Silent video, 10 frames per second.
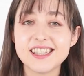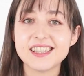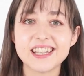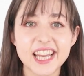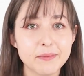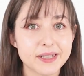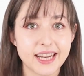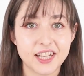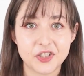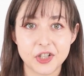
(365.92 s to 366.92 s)
the same as
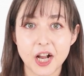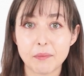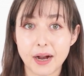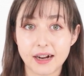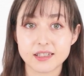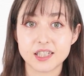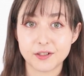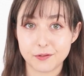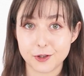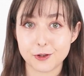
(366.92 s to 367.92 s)
answering a
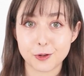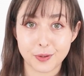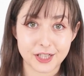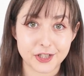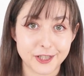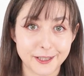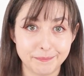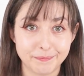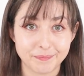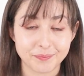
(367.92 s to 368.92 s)
positive do question.
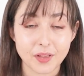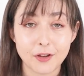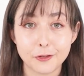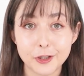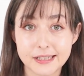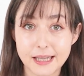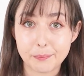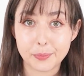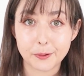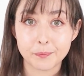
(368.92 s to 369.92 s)
For
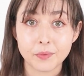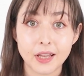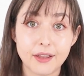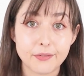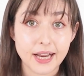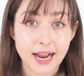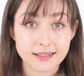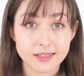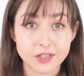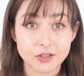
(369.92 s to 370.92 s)
example, if I
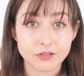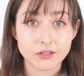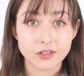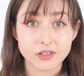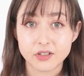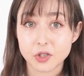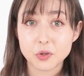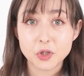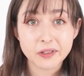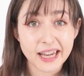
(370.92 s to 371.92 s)
ask you,
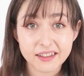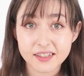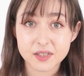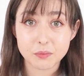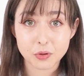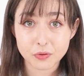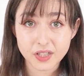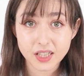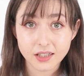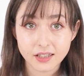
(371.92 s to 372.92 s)
don't you like this
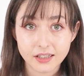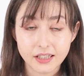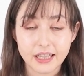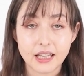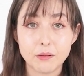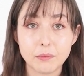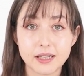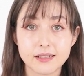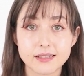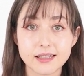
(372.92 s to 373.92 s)
movie? It
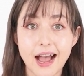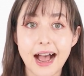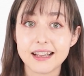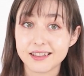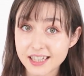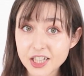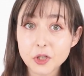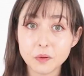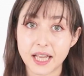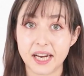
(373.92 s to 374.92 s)
means, I think
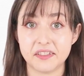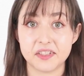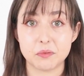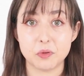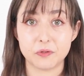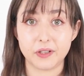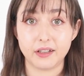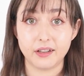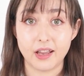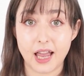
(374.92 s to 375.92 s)
you like this
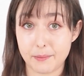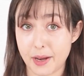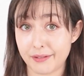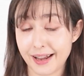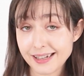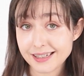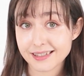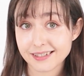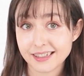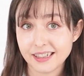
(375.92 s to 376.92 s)
movie. Am I right?